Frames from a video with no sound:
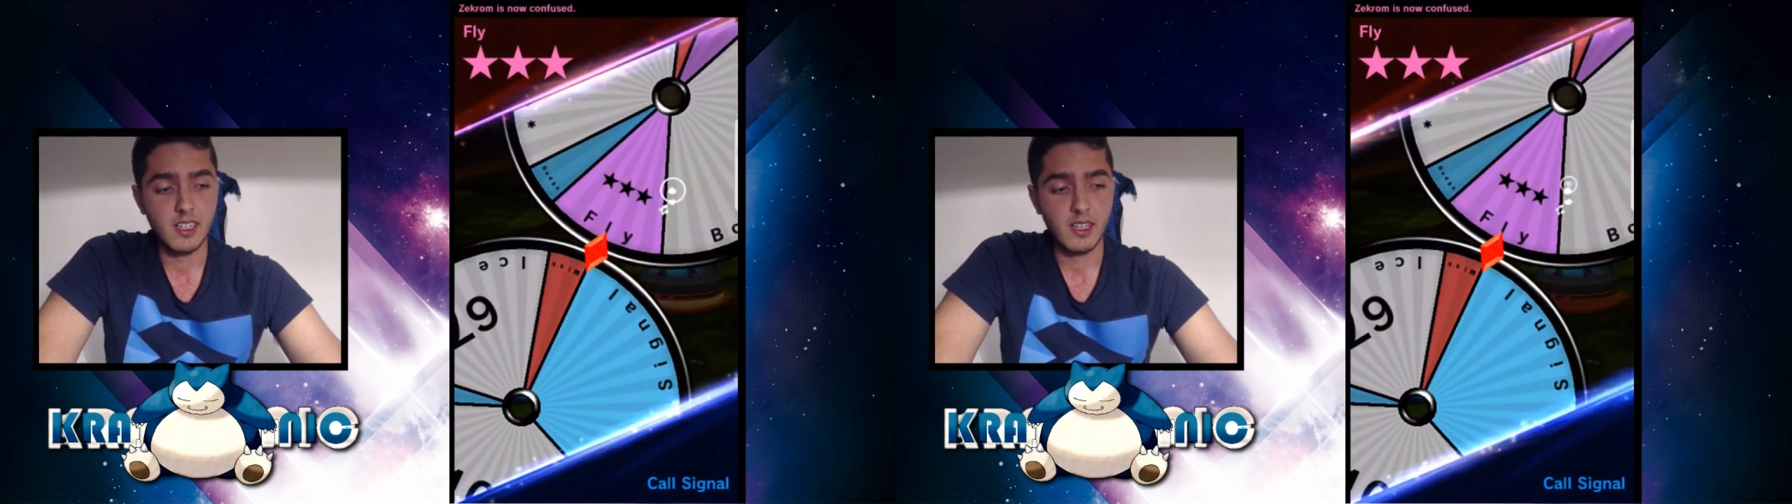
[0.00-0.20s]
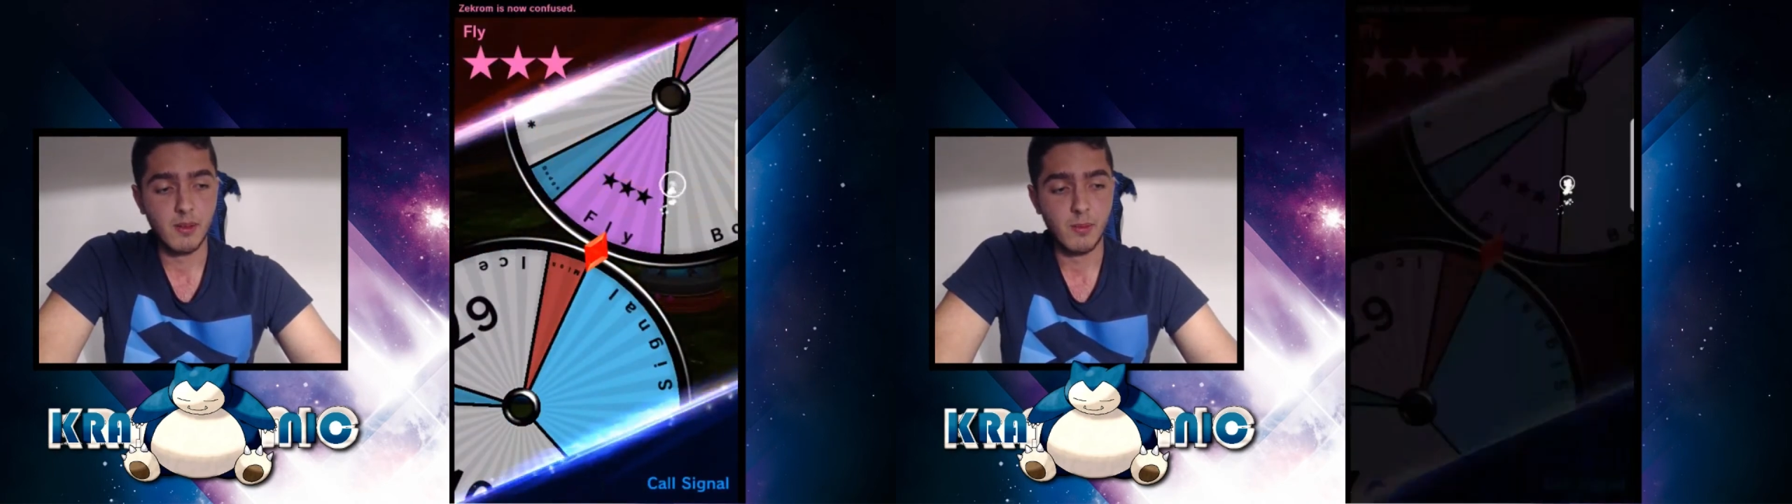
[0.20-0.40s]

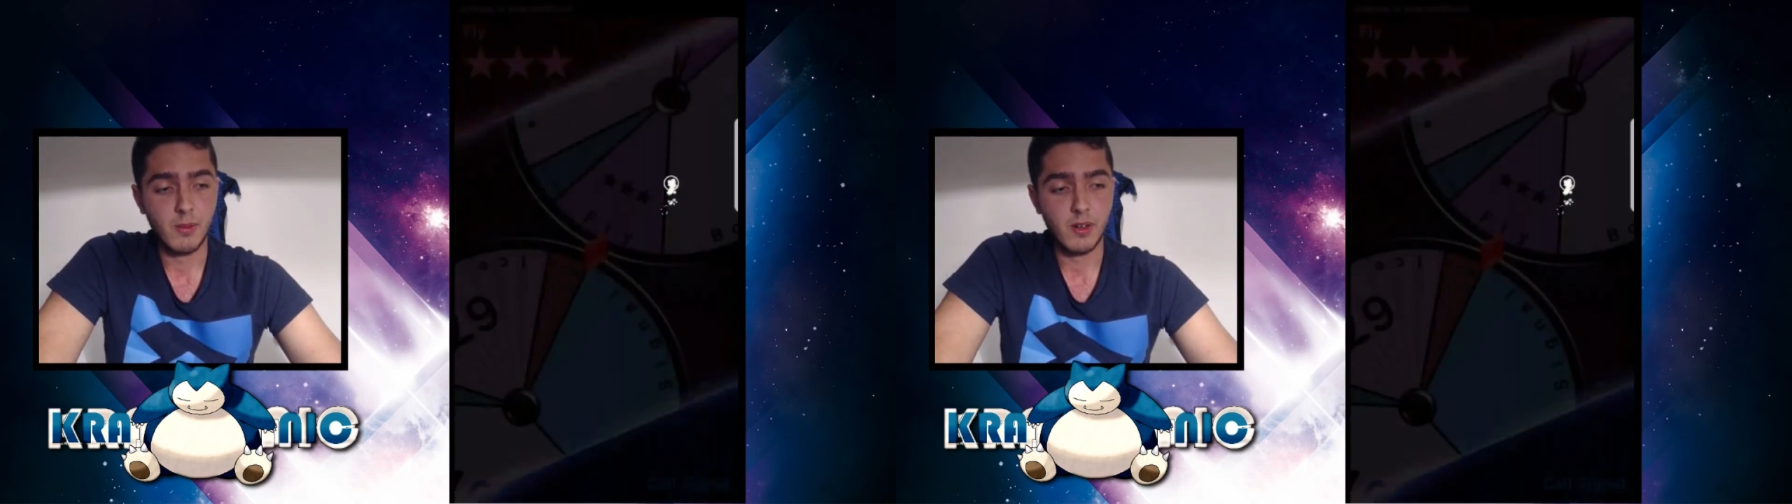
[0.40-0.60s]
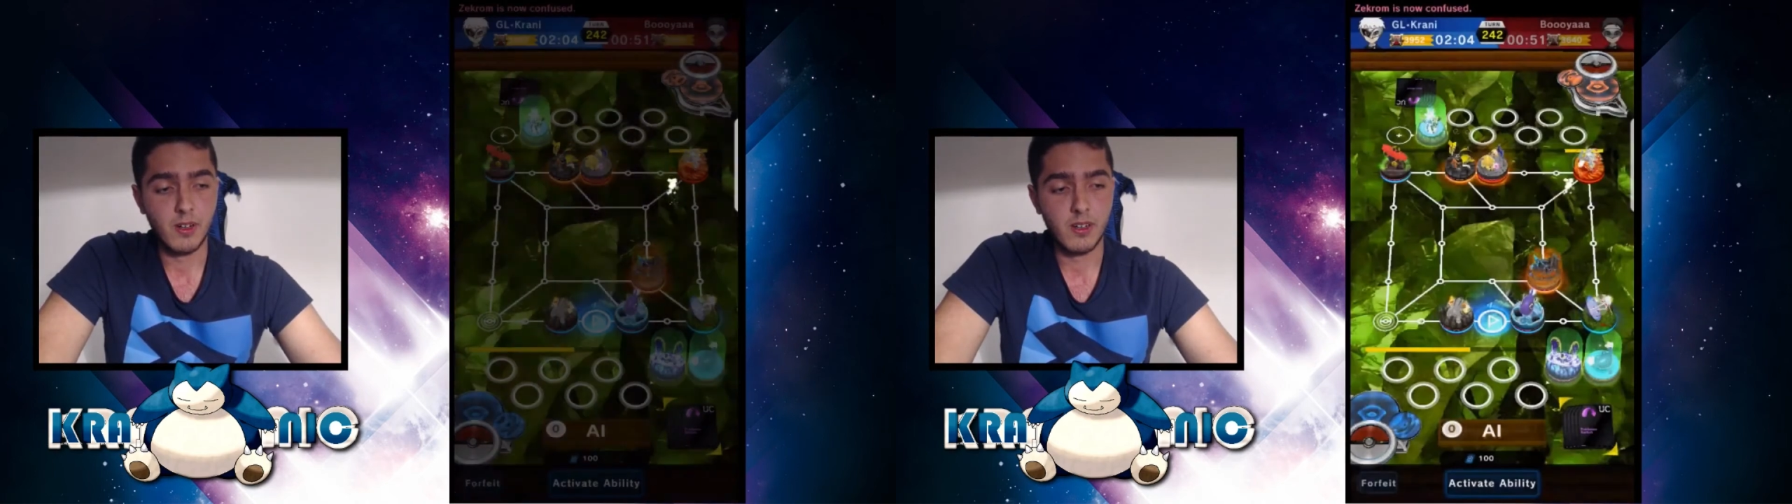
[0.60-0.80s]

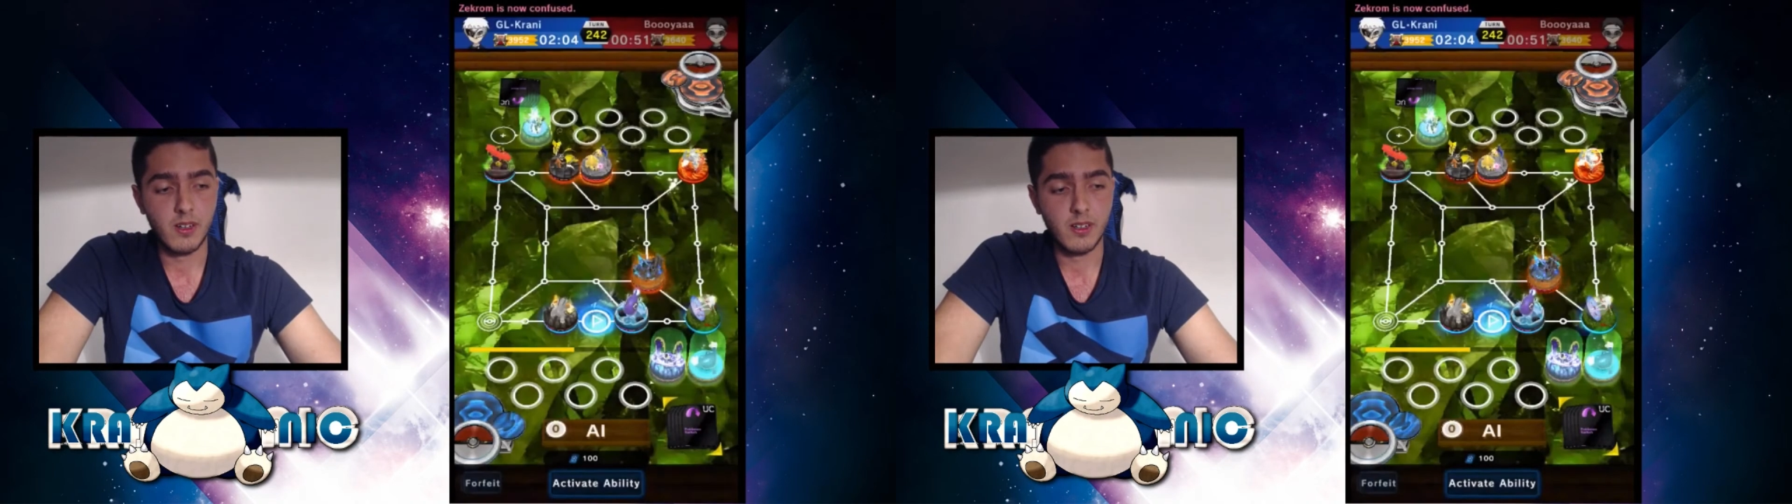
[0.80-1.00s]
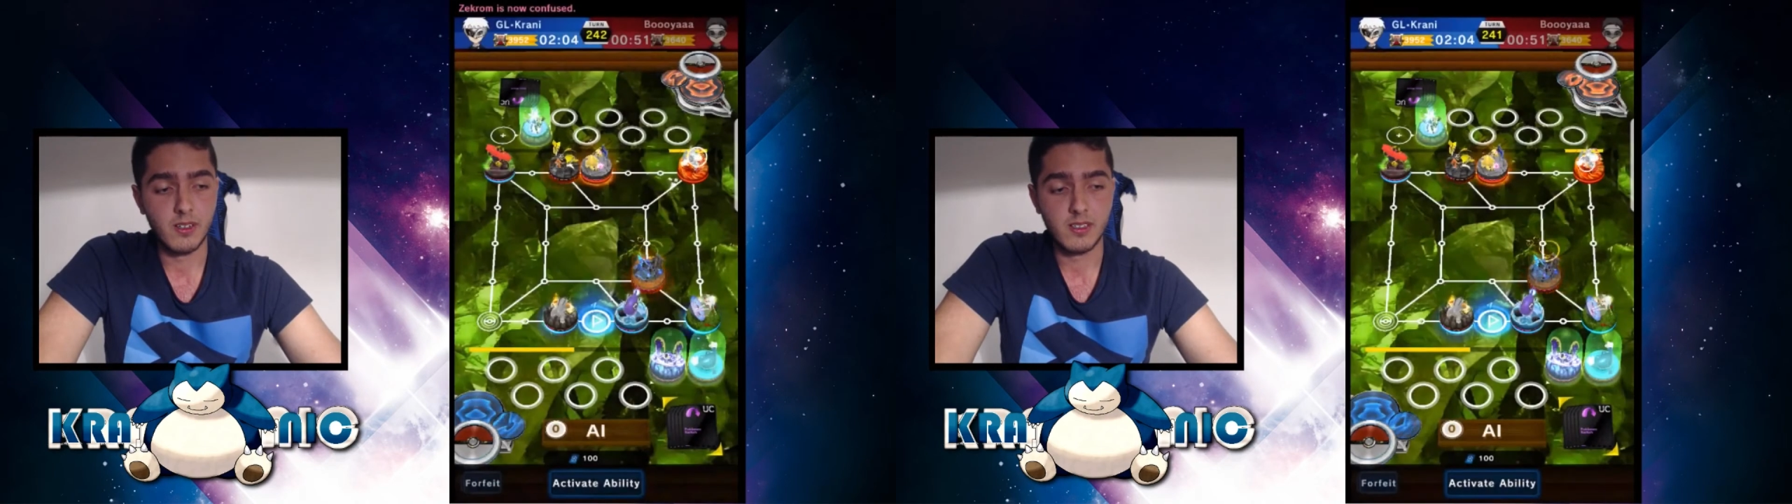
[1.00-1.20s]

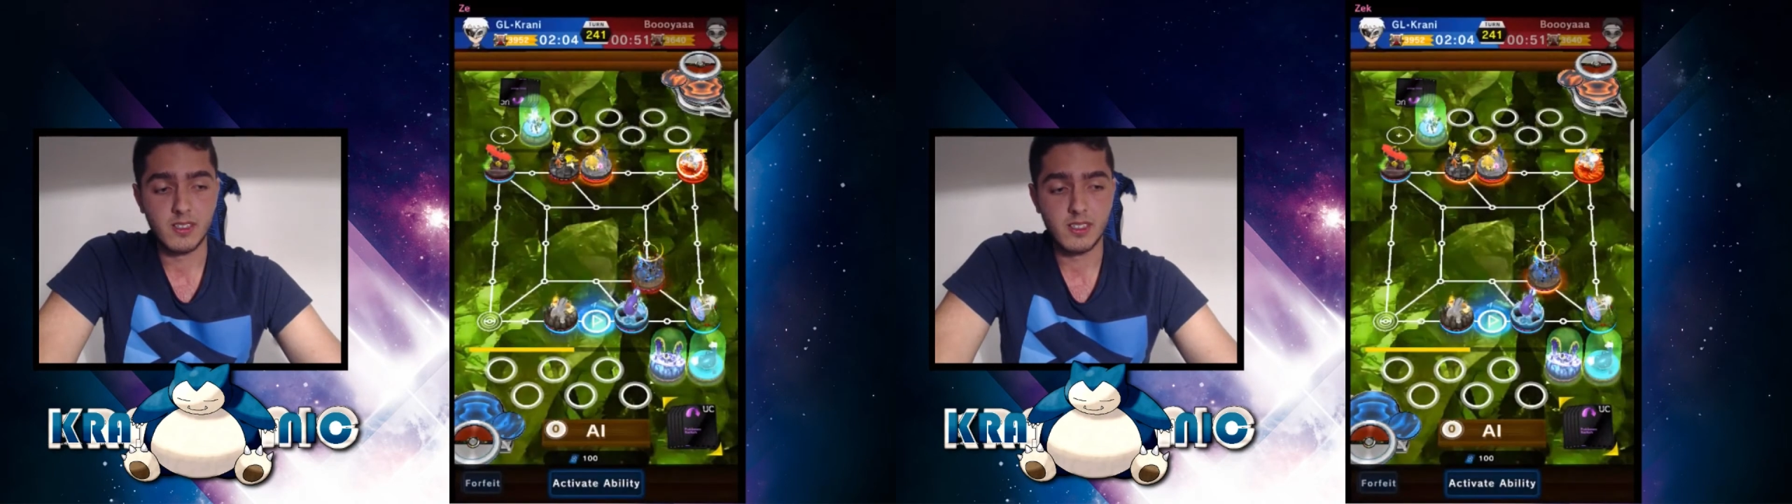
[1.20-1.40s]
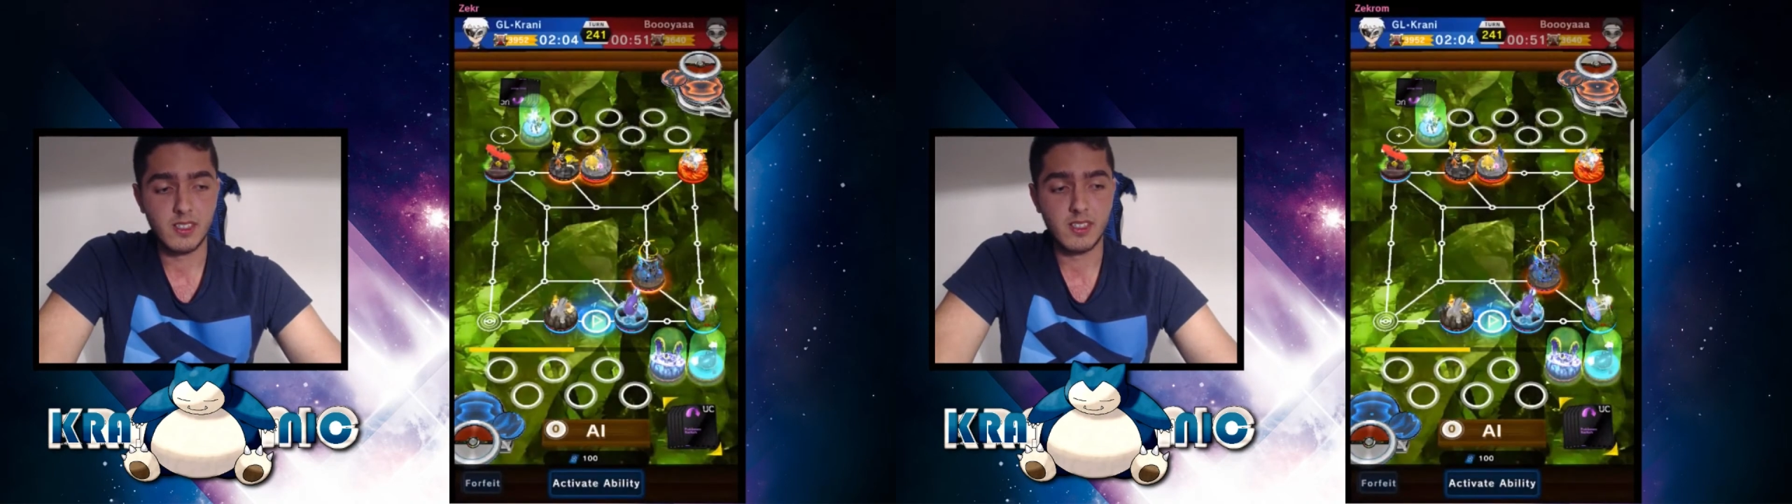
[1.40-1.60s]
but
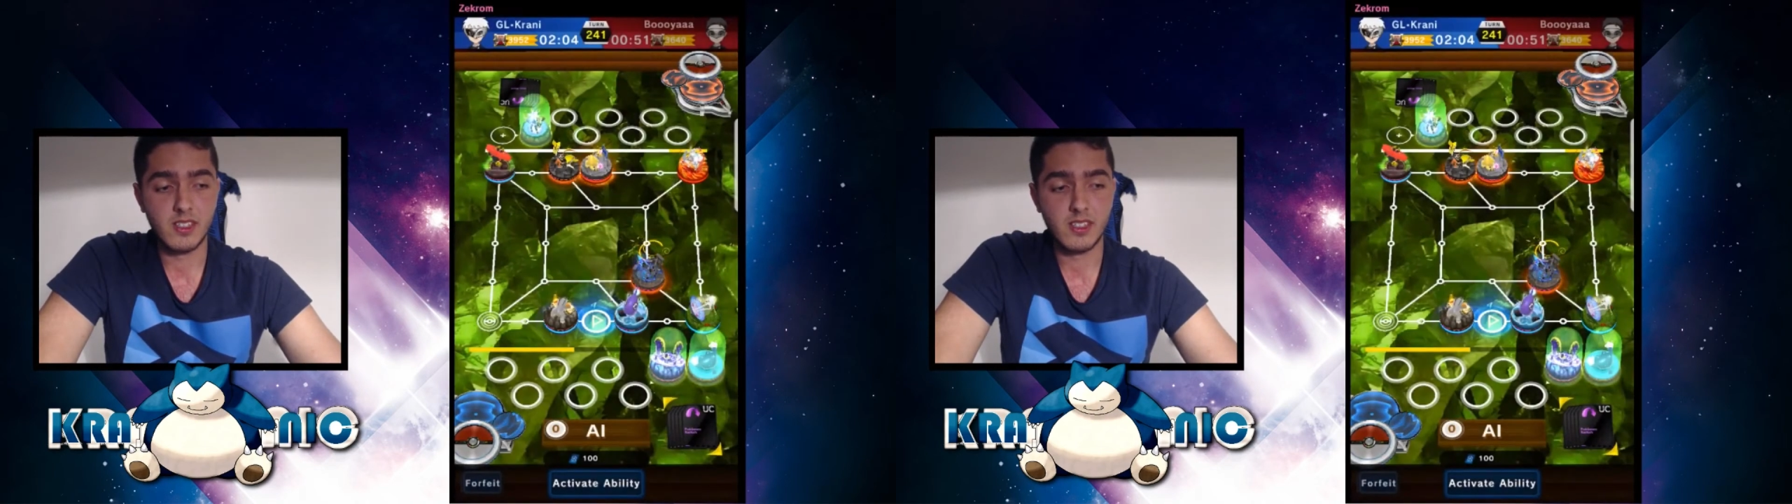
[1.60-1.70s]
it's